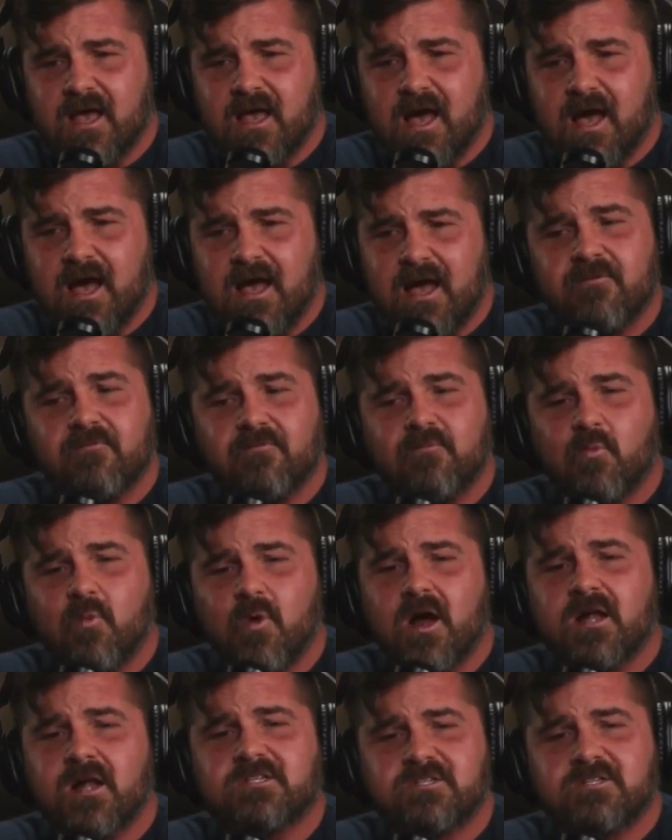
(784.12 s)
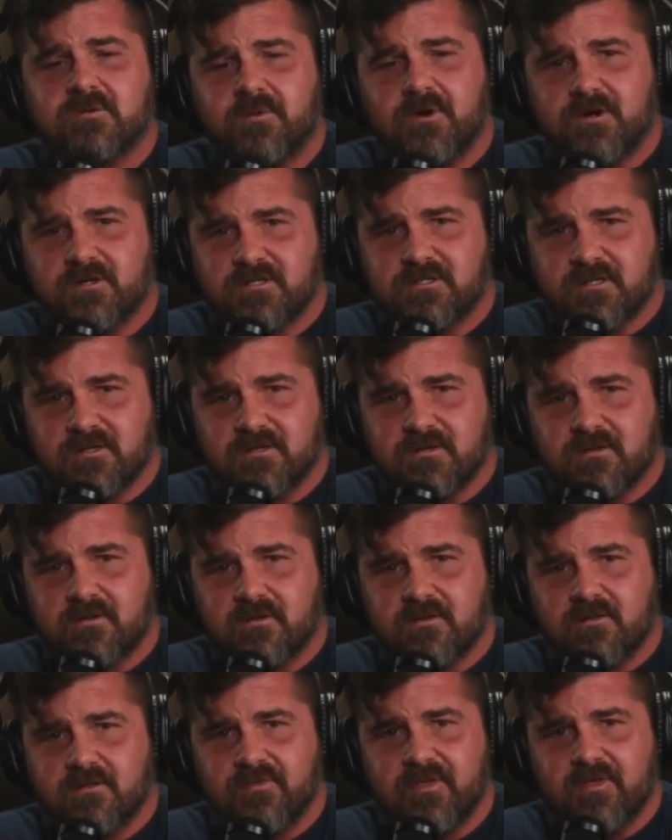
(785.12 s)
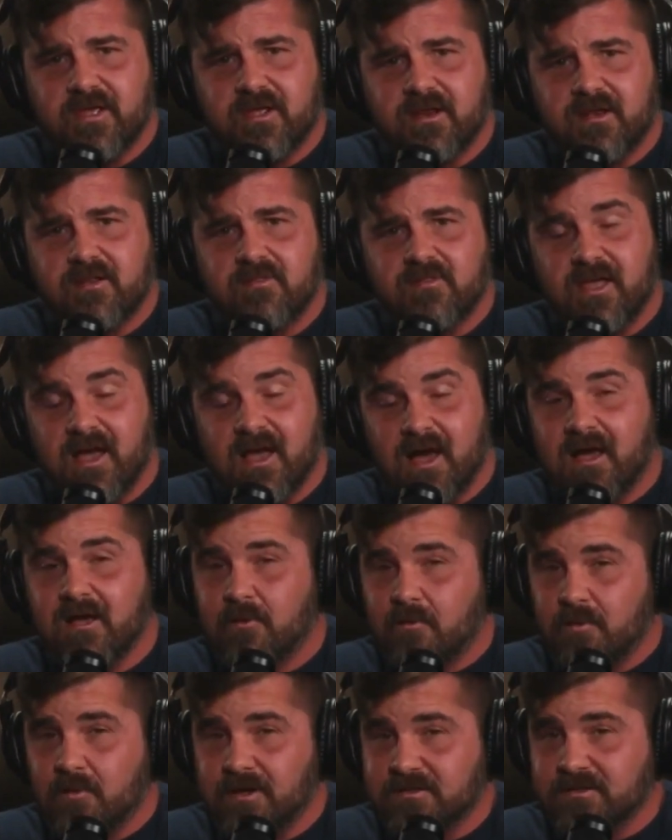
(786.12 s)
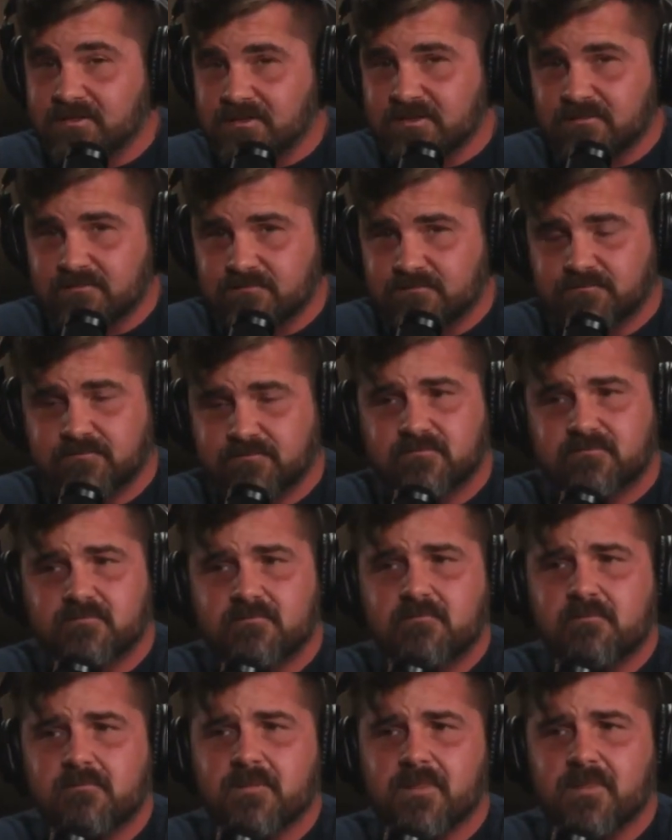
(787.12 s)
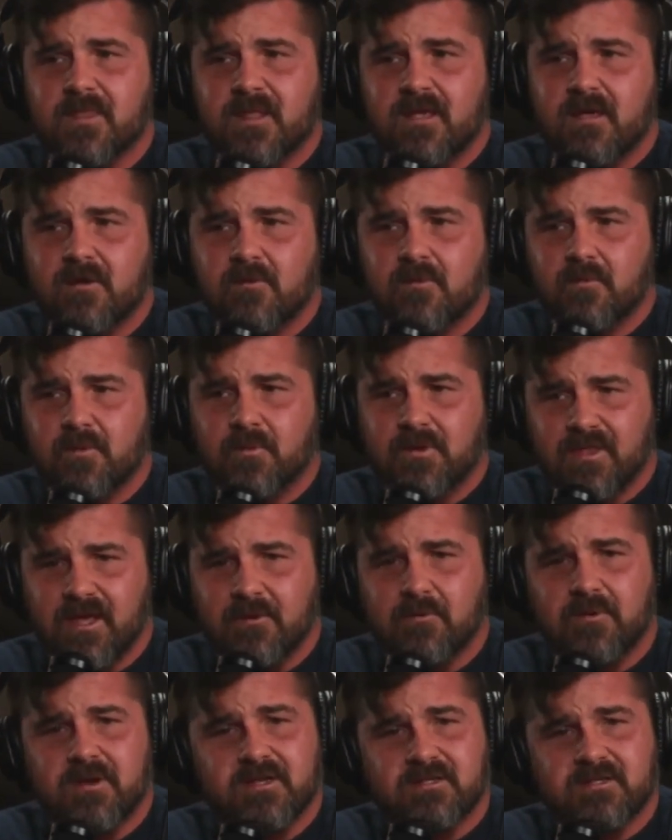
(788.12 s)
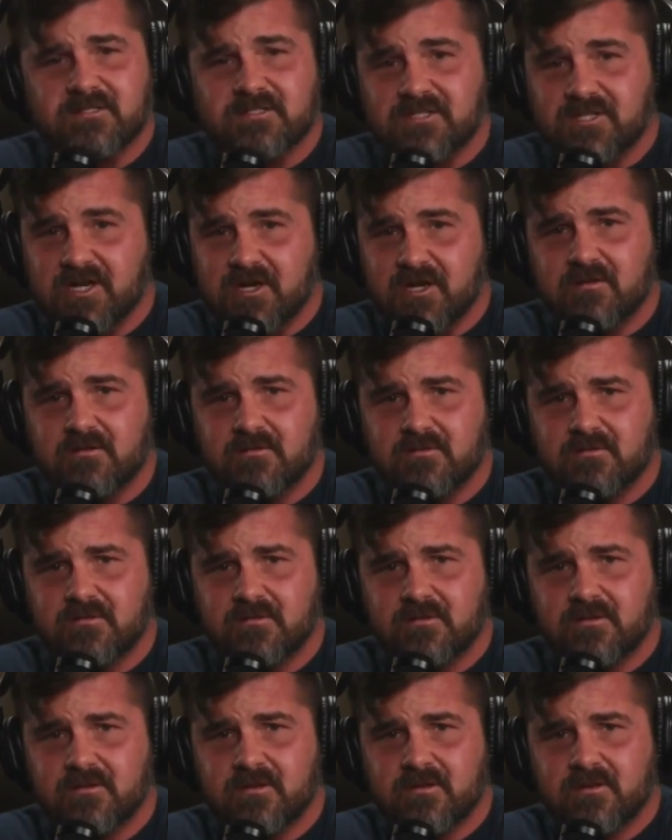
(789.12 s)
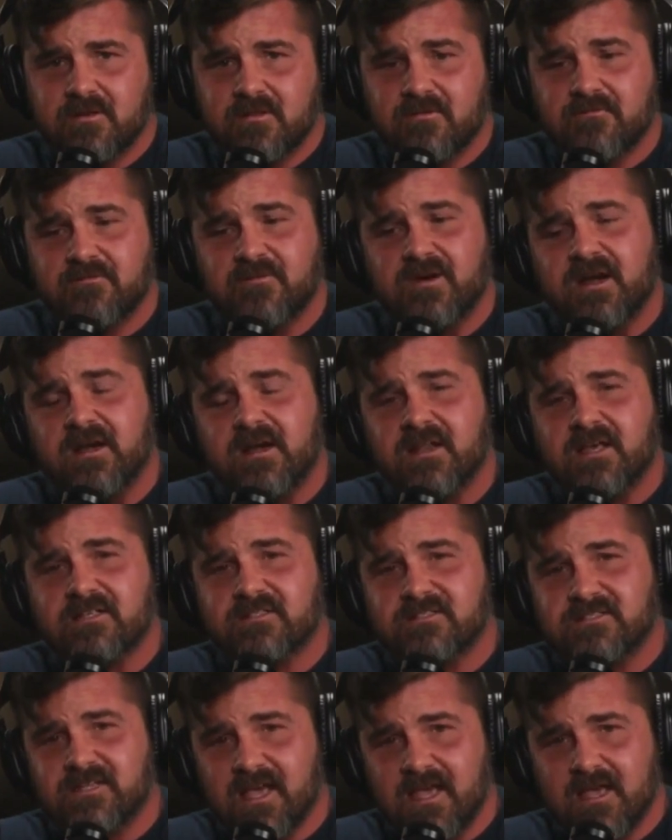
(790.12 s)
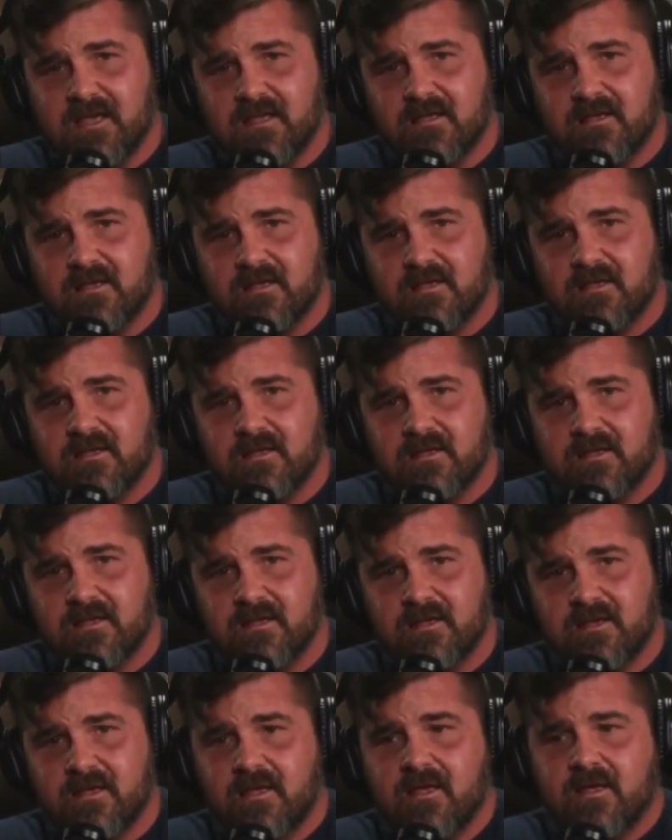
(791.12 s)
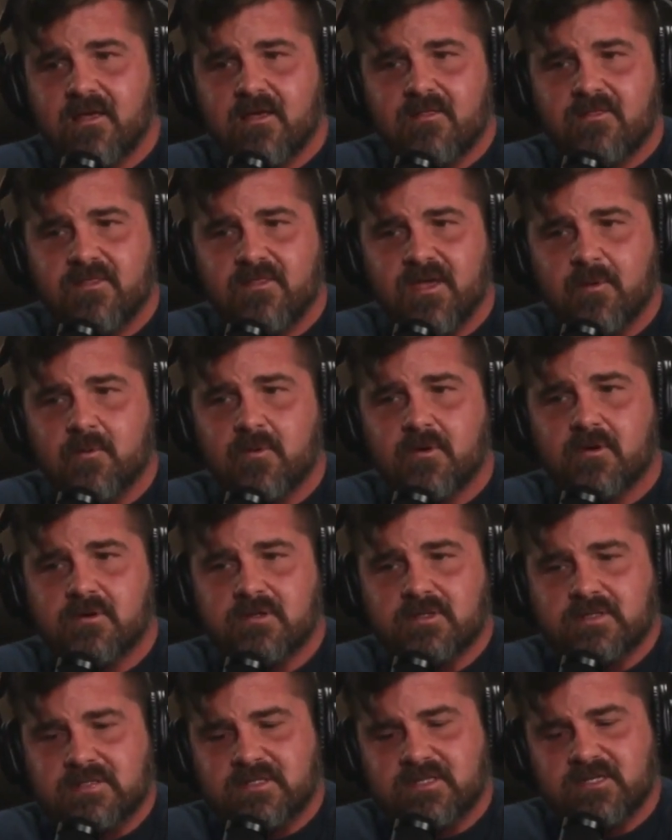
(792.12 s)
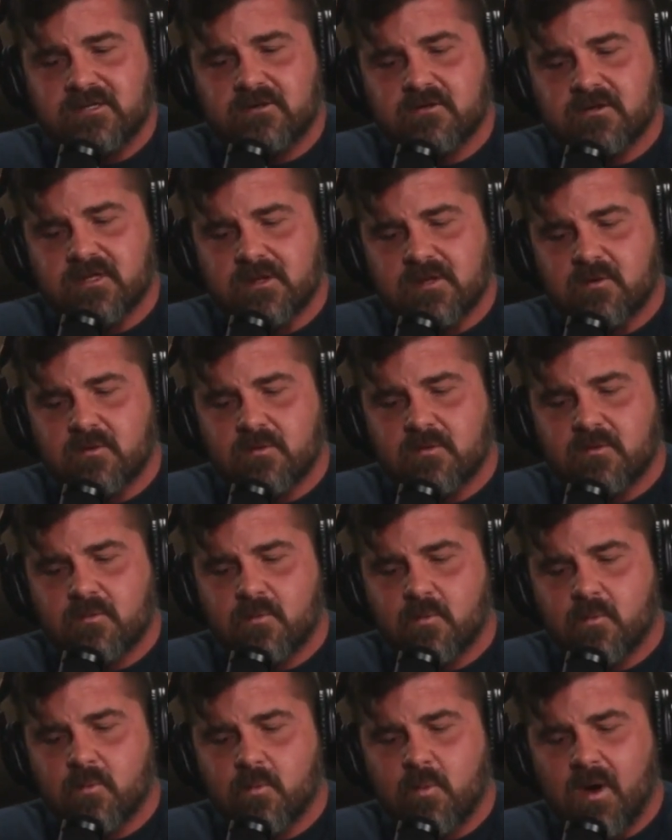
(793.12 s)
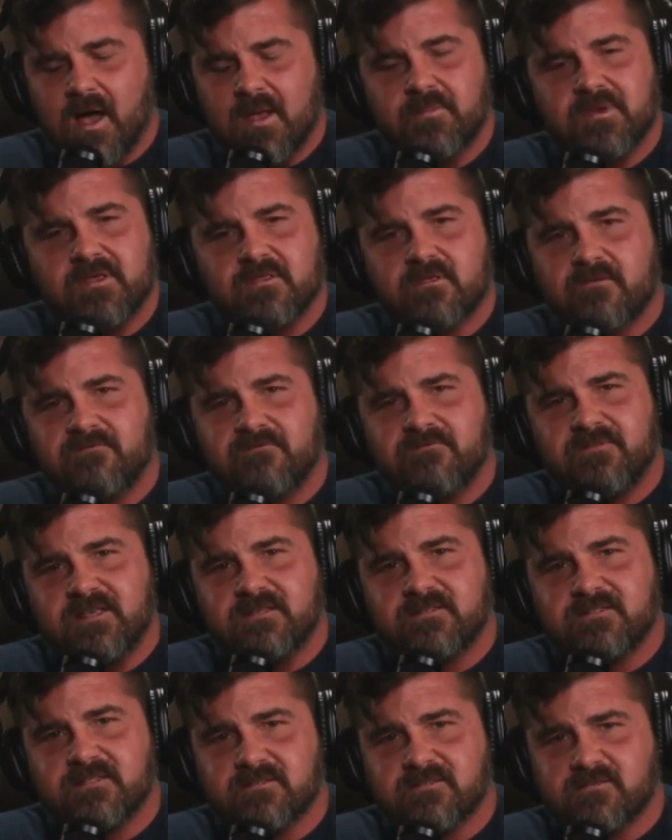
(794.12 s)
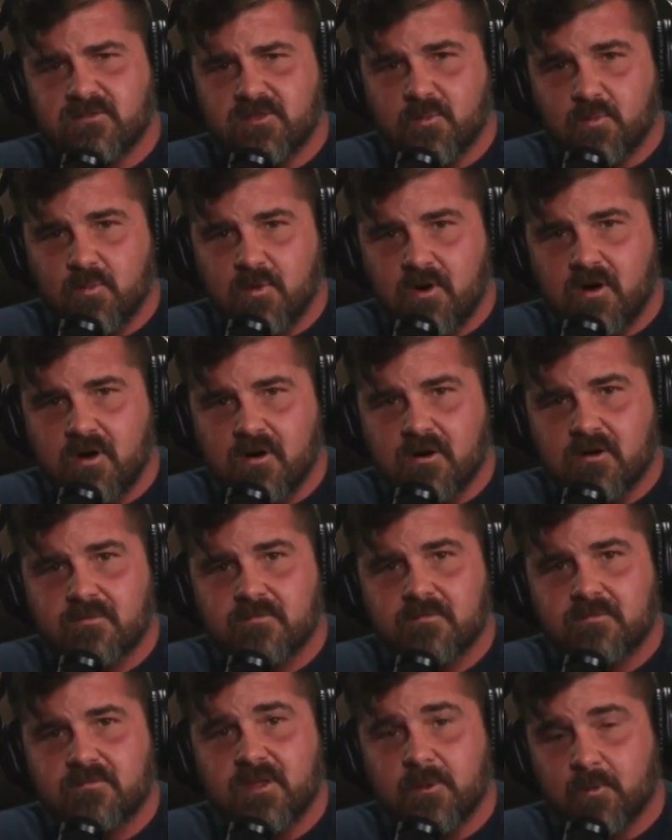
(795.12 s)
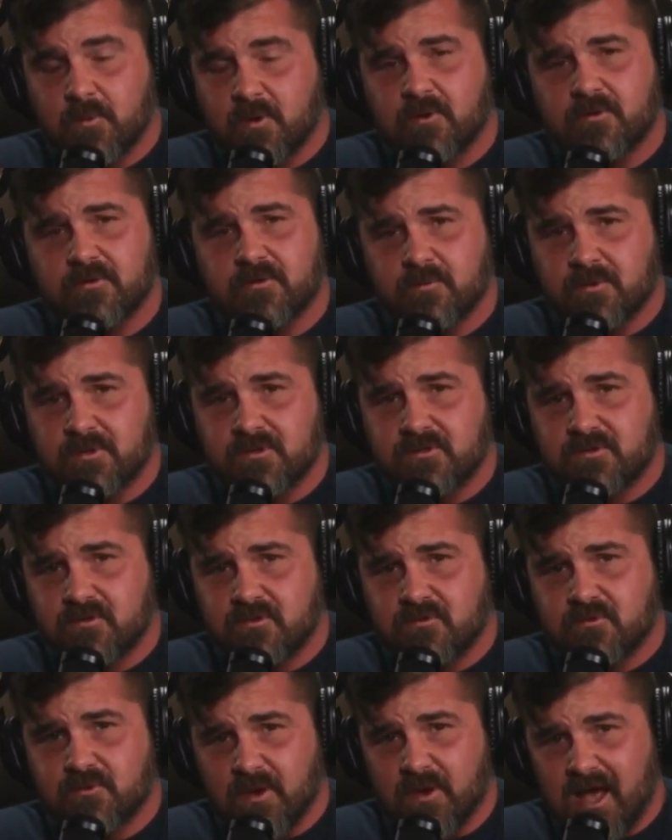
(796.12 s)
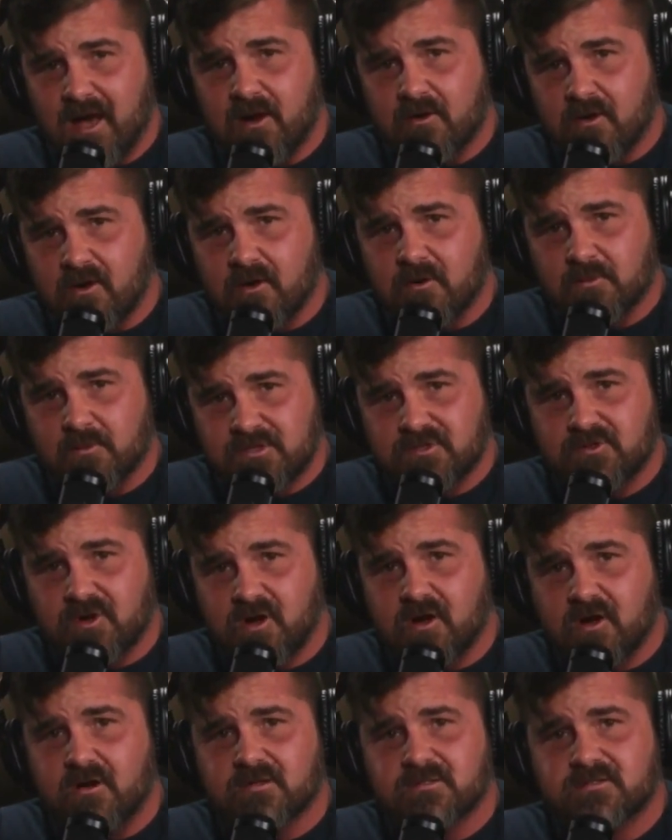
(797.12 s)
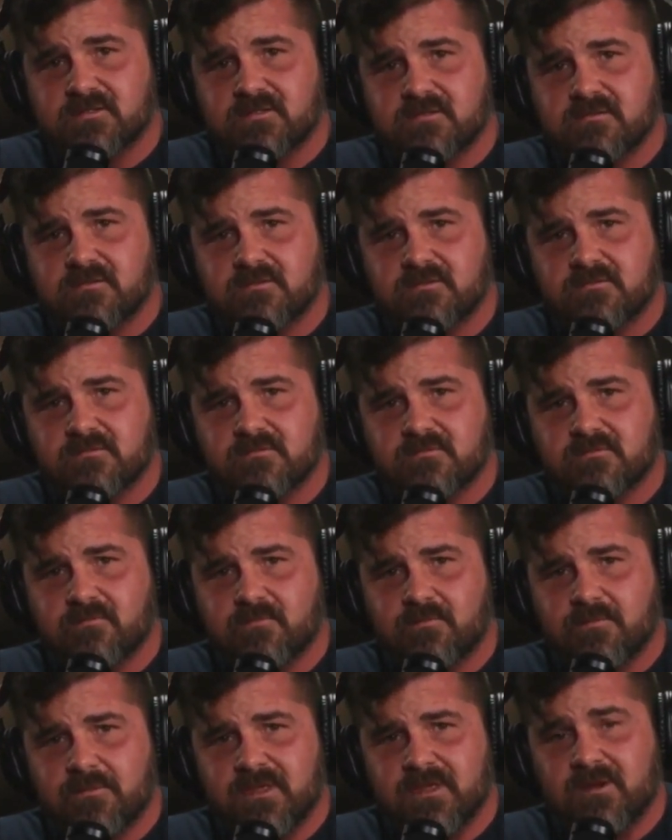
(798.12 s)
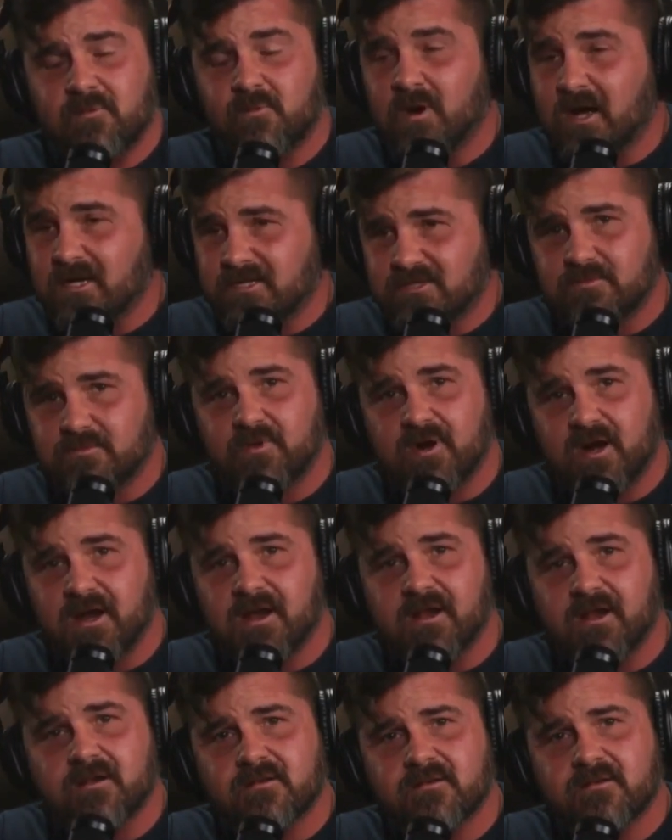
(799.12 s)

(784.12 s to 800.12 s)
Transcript: I've watched a person that I arrested when they went into jail. The very next day, they were literally wiping their feces on the wall. They were going through alcohol withdrawals. It rots your brain.